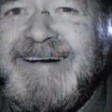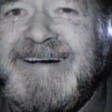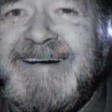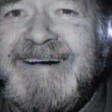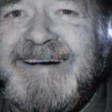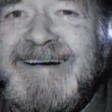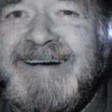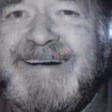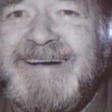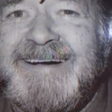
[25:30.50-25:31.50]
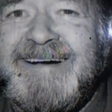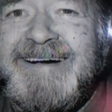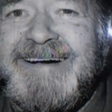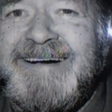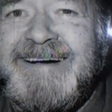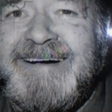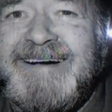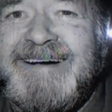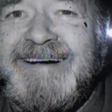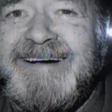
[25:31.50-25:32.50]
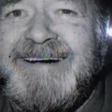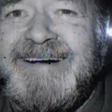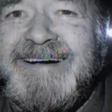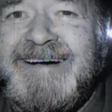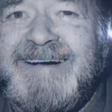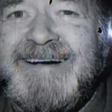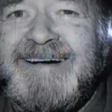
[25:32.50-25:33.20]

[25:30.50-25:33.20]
a specialized unit in Los Angeles, set up by